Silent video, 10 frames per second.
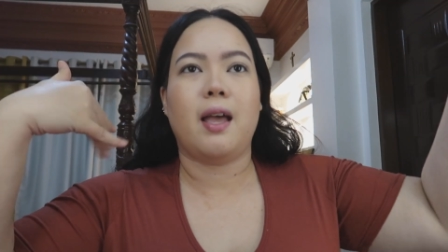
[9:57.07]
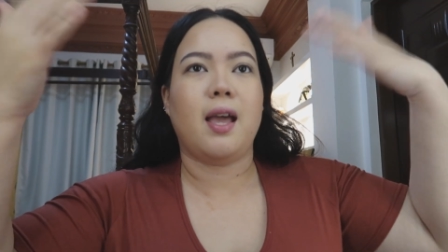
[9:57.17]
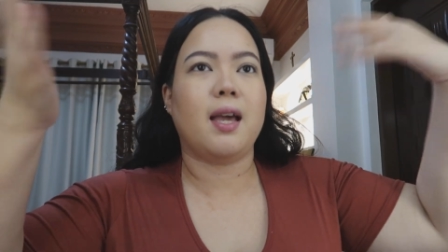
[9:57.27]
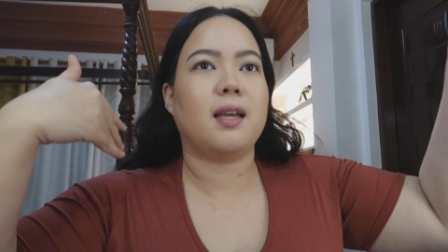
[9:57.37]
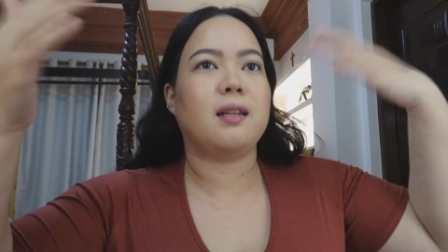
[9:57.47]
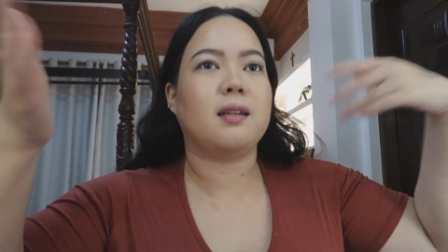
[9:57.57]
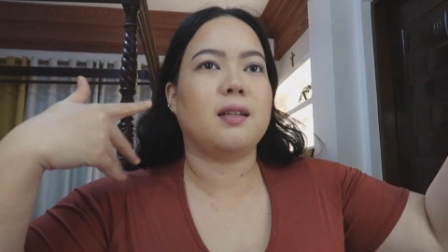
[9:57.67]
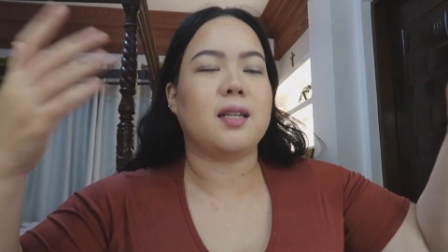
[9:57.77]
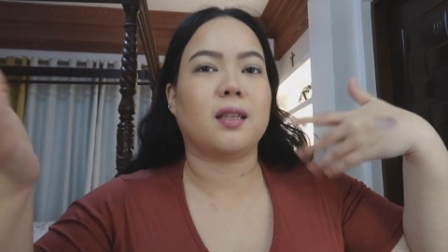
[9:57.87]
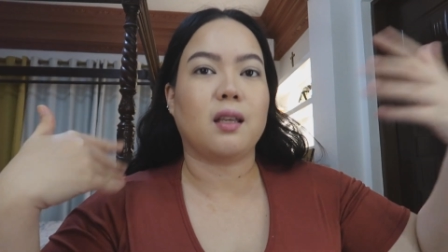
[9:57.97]

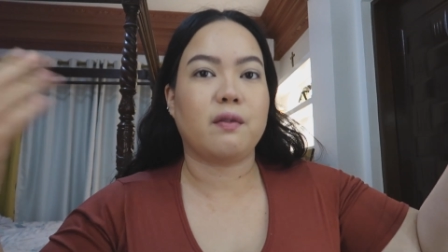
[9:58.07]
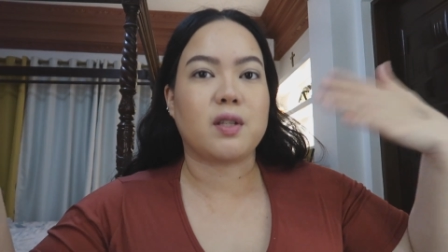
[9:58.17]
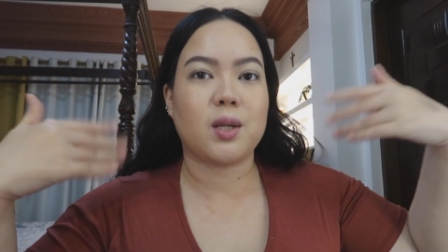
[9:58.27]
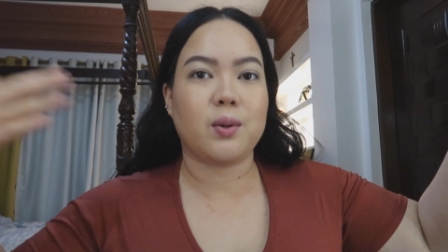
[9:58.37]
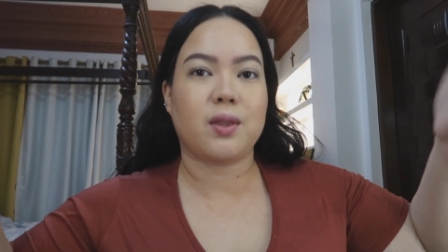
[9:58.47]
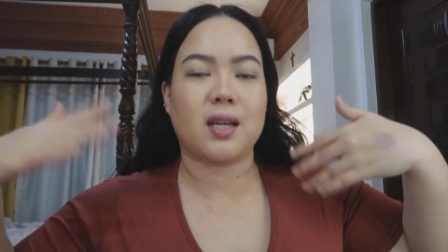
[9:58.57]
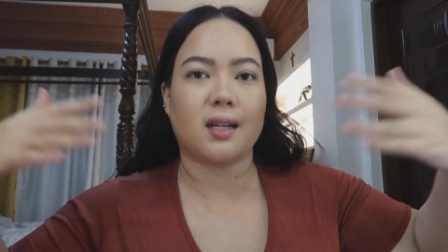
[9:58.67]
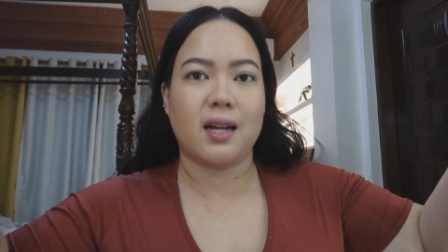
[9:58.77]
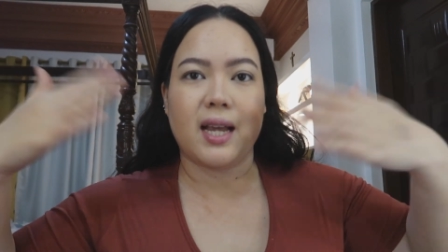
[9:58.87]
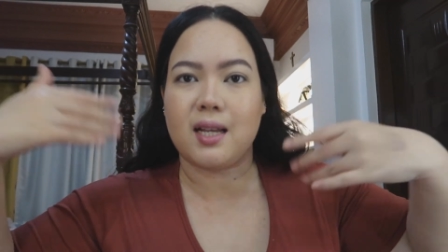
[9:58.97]
And it gives you
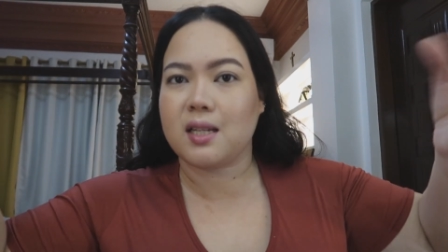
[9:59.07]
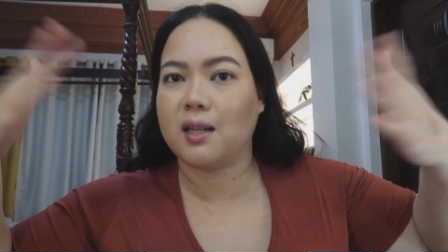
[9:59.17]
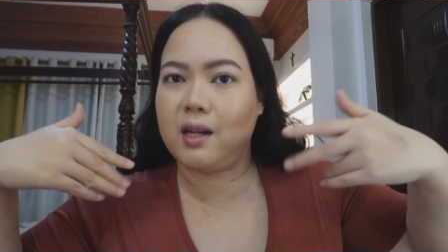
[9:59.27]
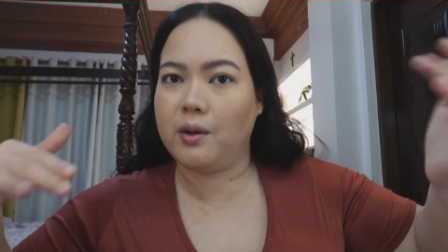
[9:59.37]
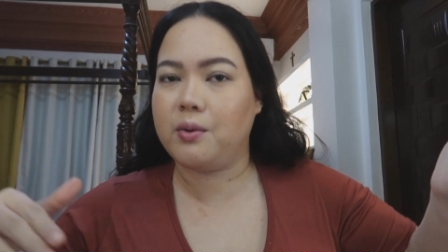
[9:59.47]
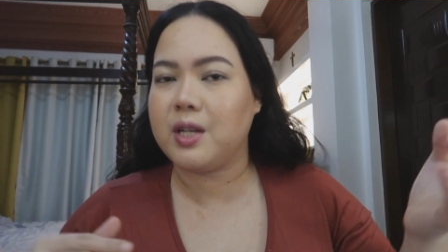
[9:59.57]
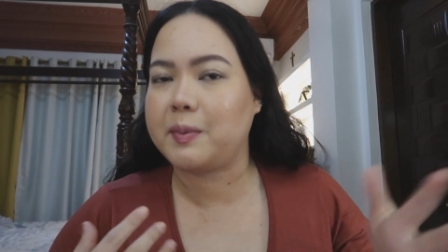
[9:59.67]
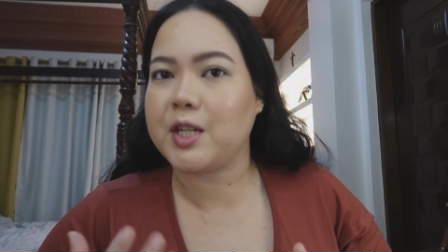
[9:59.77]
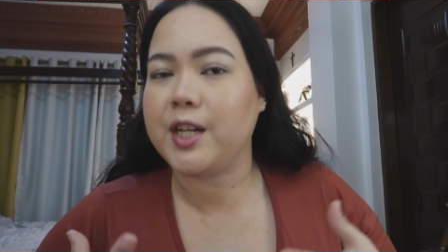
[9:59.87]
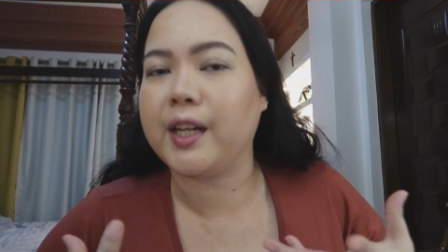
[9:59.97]
that nice glow,
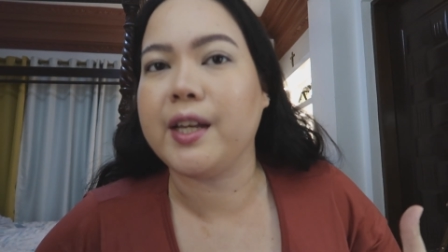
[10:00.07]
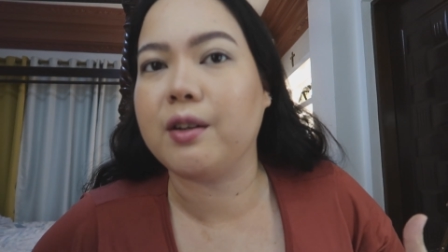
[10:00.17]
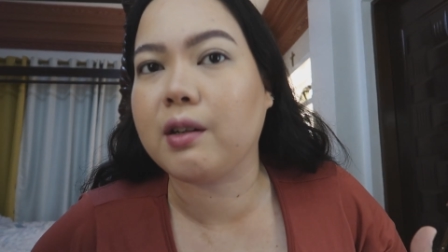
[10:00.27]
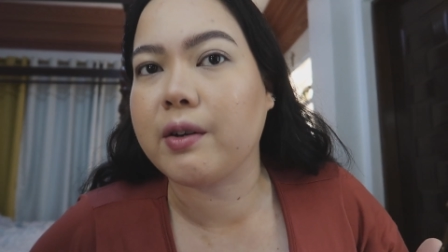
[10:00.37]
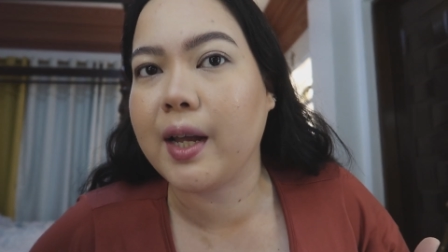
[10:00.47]
especially ngayon,